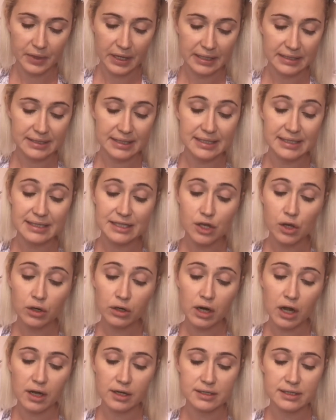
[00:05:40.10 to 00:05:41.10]
It says it's long
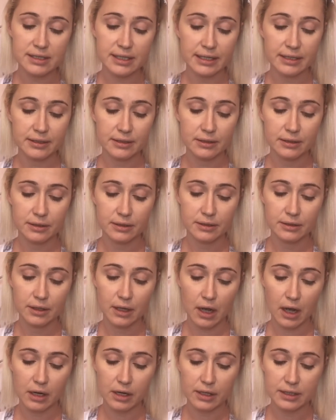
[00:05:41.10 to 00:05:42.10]
lasting
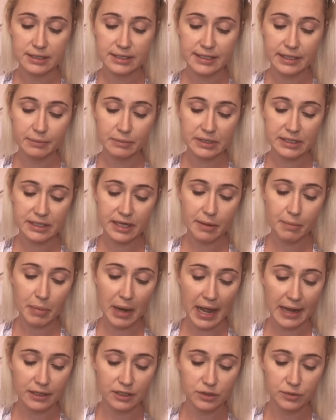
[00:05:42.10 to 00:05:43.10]
colour, seamlessly
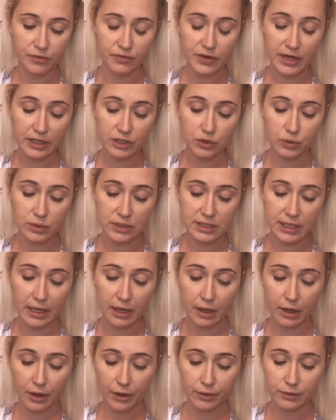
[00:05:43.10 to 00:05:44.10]
blends with natural
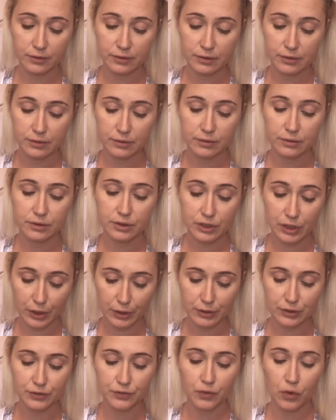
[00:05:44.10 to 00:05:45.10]
skin
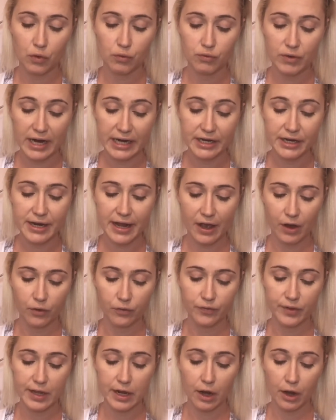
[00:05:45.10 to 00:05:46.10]
tones for a radiant,
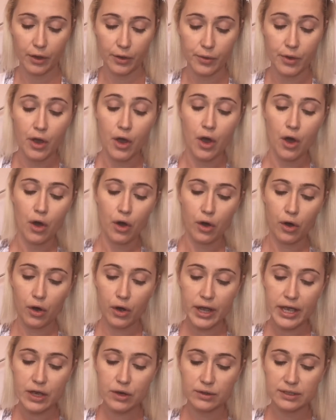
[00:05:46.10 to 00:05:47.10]
healthy glow.
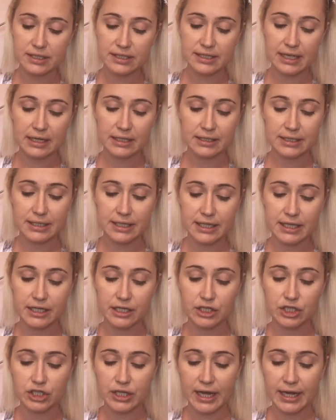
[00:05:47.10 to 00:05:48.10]
I got sent the
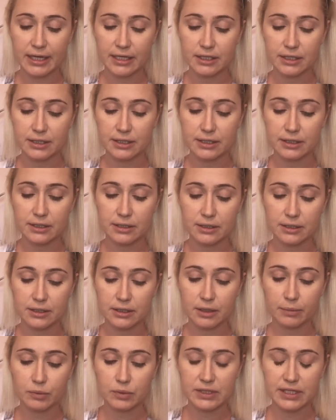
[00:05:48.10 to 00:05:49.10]
shade
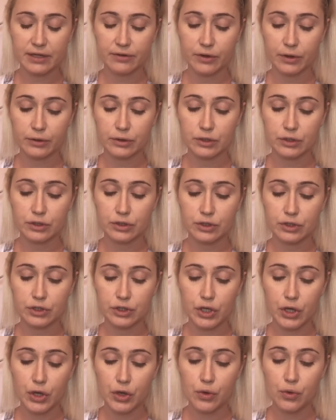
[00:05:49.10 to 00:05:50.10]

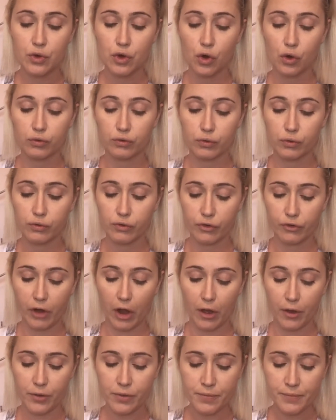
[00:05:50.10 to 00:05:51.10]
002 Coral
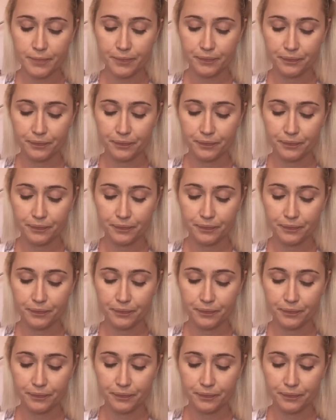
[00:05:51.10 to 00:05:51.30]
Glow.